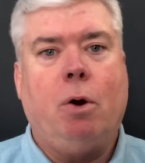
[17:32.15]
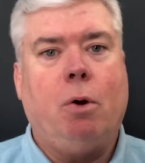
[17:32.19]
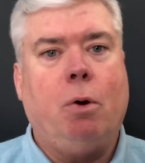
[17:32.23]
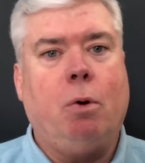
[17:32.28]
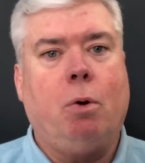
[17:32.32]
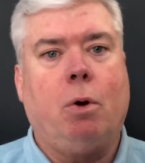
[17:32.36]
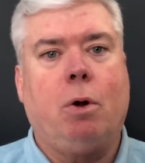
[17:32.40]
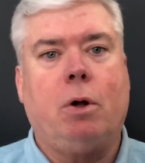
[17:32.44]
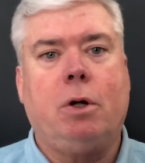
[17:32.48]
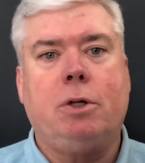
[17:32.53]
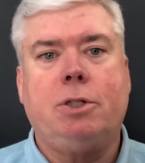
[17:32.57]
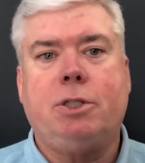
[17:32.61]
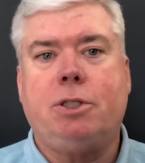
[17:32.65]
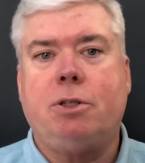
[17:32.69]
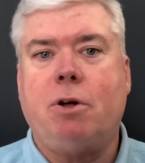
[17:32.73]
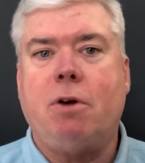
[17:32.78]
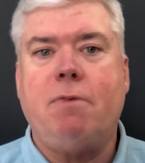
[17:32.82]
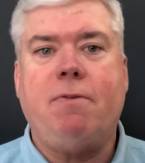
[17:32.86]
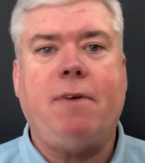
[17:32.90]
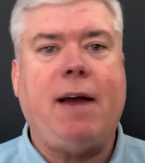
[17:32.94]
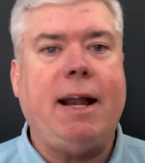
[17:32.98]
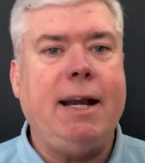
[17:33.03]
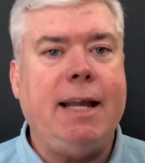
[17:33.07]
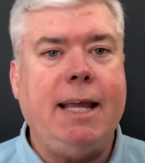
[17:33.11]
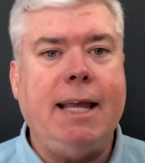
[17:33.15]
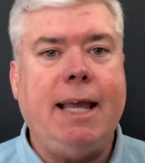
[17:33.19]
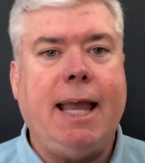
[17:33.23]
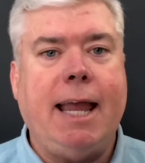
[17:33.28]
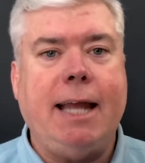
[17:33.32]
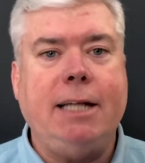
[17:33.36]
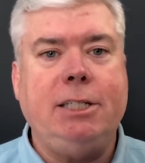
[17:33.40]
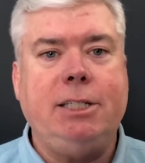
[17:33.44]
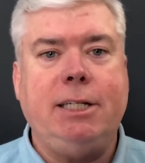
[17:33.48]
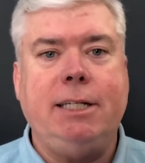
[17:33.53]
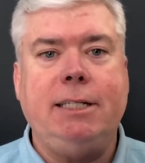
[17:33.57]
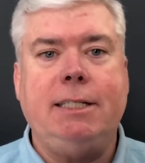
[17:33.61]
or a certified
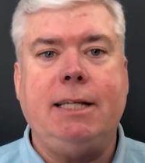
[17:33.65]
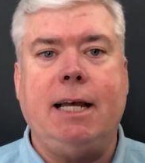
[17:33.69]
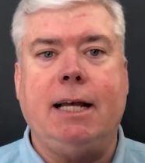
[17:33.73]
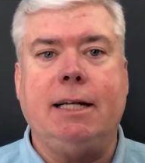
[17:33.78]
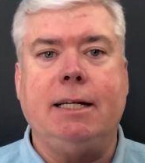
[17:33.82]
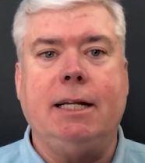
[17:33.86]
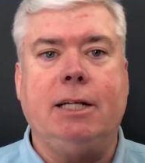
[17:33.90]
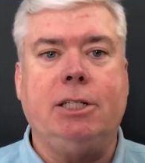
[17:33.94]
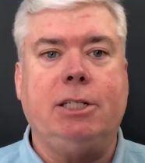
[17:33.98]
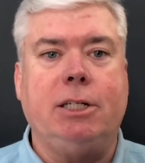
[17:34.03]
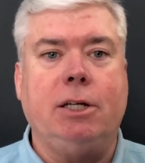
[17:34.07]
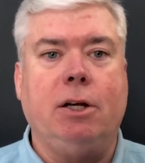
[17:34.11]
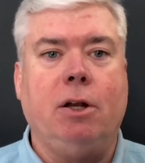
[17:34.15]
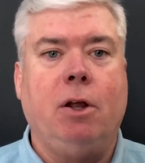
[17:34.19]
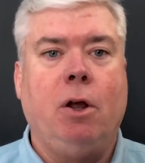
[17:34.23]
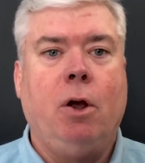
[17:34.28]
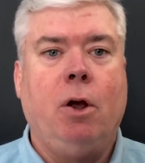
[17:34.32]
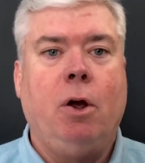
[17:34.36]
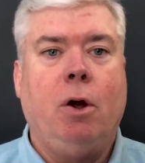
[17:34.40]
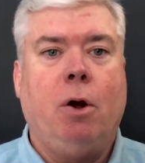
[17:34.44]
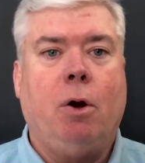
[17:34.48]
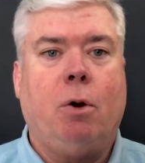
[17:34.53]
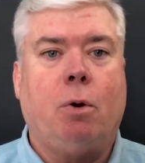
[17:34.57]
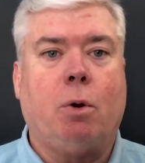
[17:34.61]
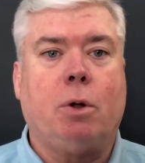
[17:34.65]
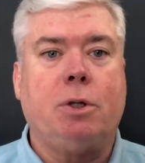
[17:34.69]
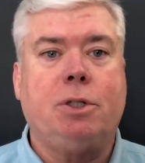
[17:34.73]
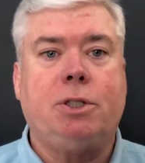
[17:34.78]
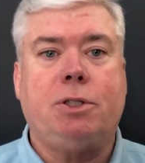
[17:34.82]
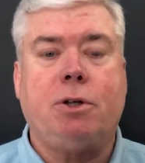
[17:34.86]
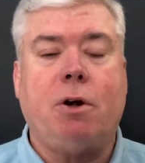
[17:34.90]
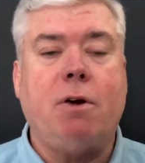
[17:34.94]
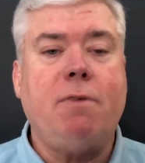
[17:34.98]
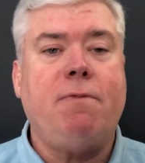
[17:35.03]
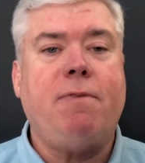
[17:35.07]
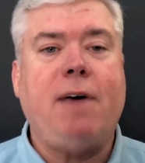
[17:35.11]
EKG technician or
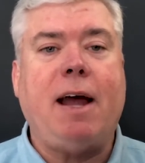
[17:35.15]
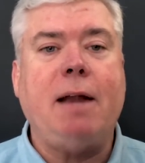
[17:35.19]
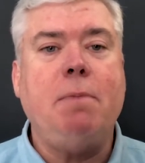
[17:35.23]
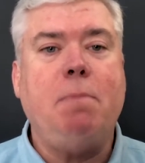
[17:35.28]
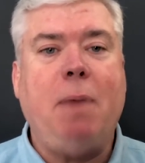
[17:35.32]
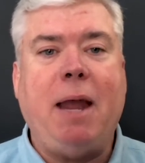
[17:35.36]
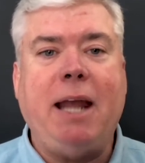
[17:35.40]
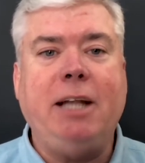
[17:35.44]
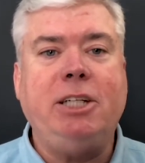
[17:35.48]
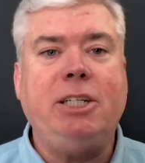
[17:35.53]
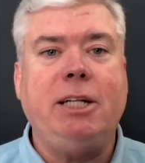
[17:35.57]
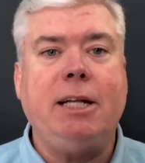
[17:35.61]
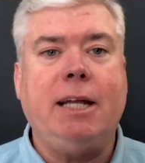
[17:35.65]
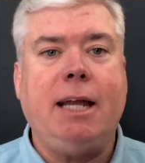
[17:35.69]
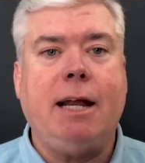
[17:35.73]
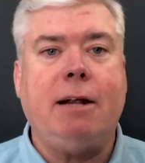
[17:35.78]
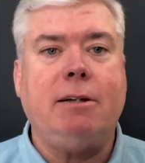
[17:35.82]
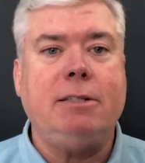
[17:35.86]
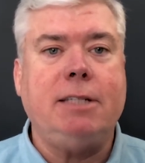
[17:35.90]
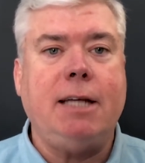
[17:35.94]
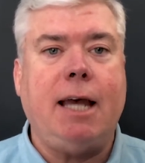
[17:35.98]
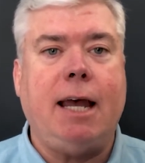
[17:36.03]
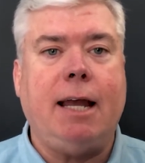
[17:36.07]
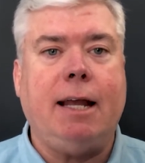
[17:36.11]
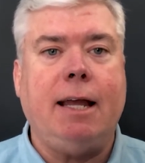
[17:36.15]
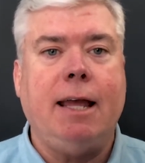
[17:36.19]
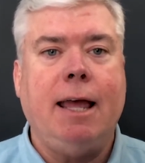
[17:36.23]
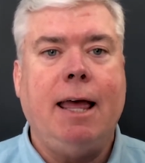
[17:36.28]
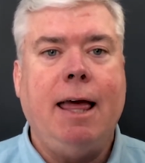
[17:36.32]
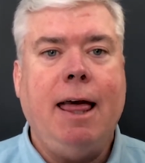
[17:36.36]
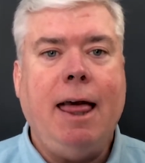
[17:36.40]
certified patient care tech,